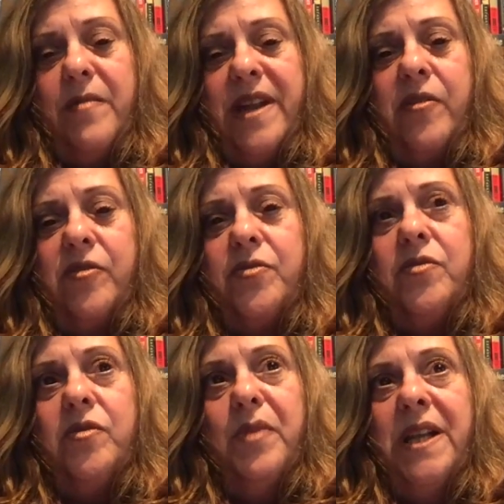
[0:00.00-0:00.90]
maker
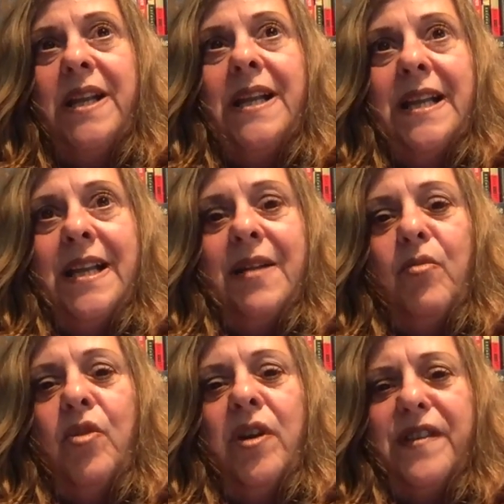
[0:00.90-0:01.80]
tool, but
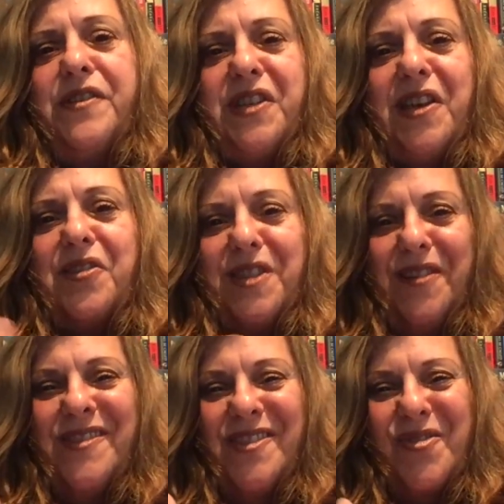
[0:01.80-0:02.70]
more of us see
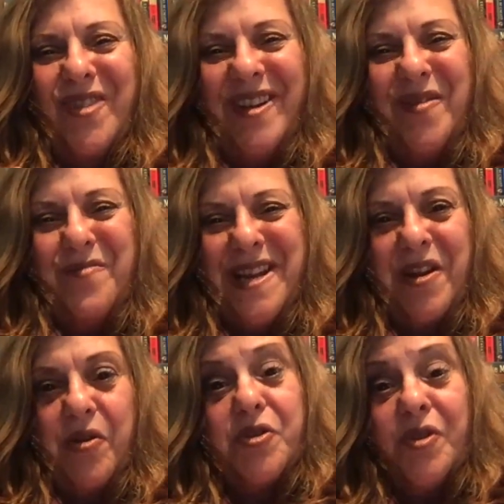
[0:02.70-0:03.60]
ourselves as creator
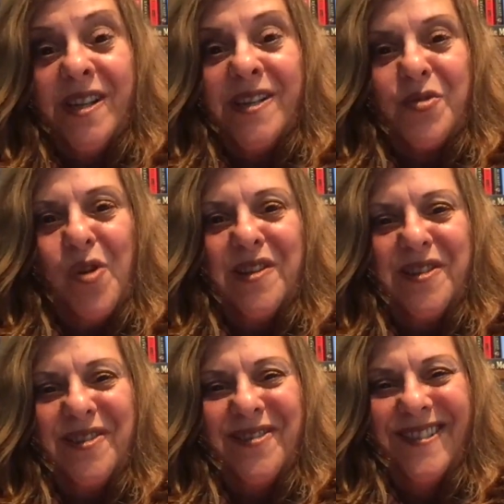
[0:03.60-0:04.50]
makers, or at least want to.